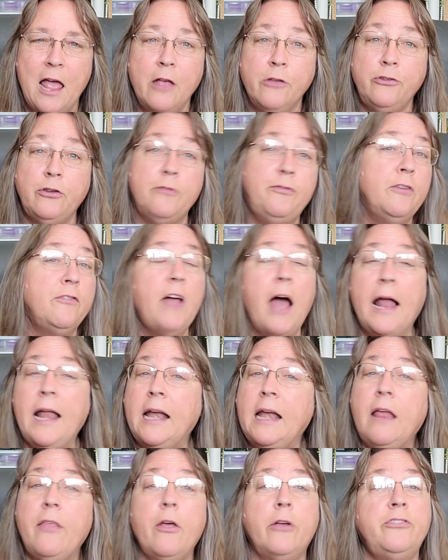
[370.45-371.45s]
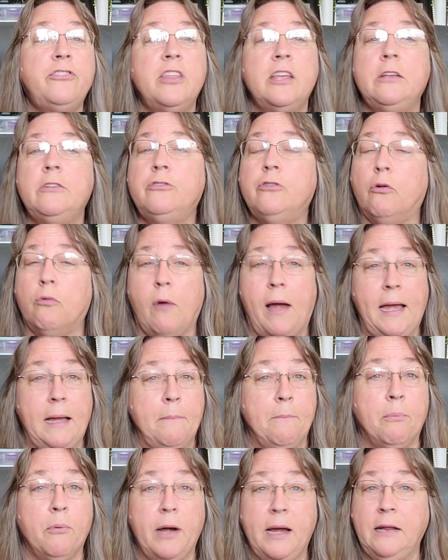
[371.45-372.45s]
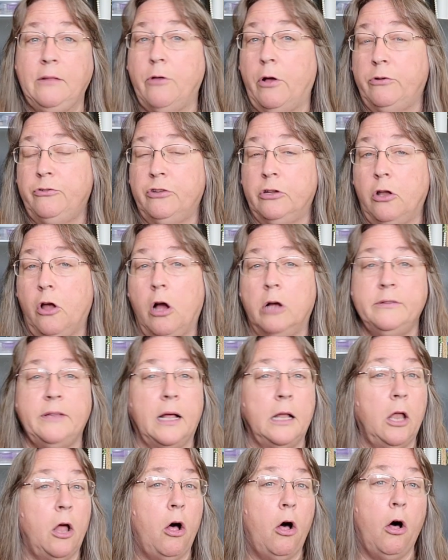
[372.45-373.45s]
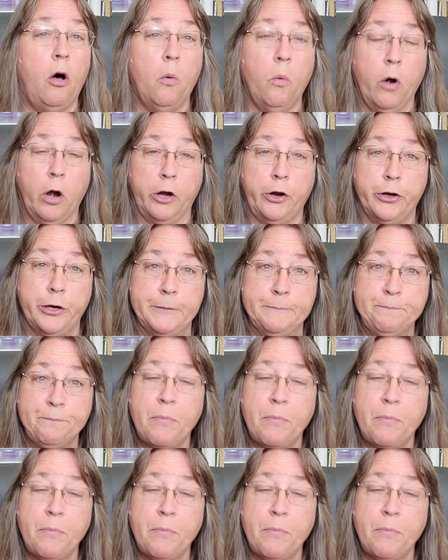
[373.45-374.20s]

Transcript: So if you've got any of those things, great, bring those along, they'll all work good.